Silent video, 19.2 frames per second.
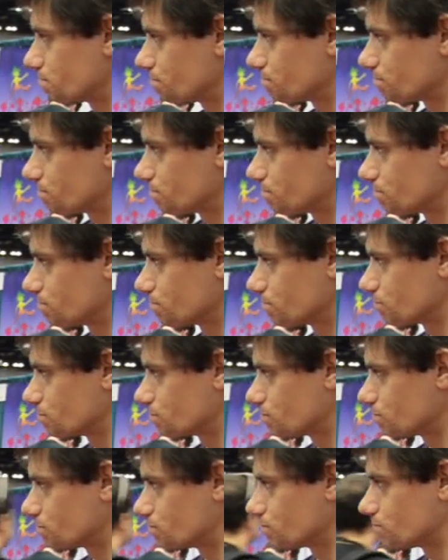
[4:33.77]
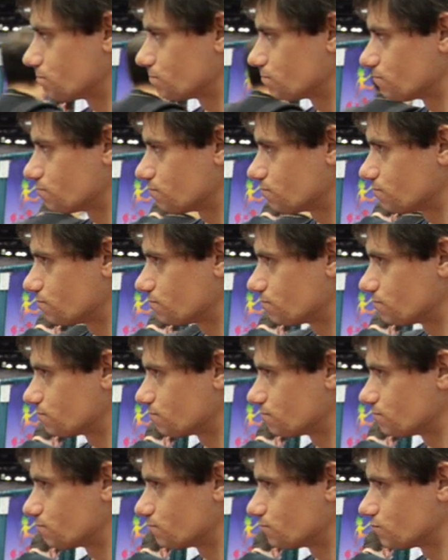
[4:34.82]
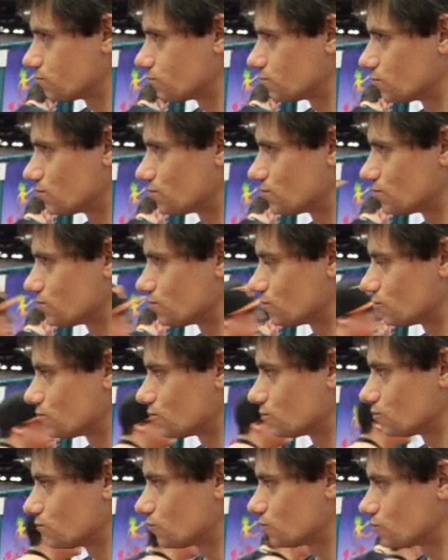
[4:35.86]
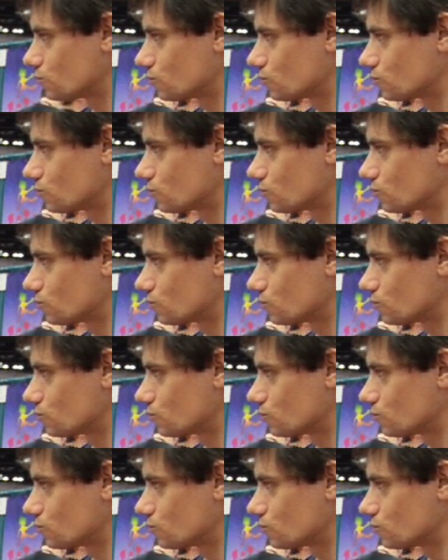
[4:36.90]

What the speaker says: (silent)